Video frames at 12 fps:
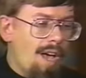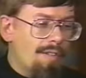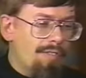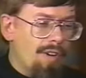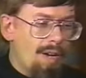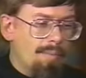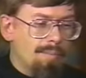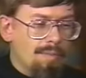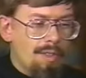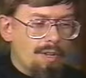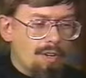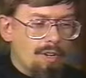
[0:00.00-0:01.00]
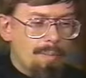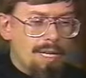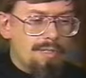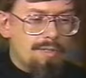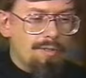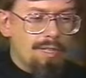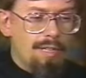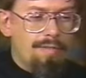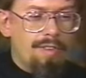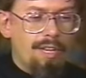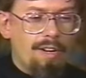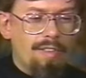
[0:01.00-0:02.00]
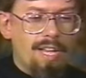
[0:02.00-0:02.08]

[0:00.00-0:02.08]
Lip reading: from the hermits who lived there.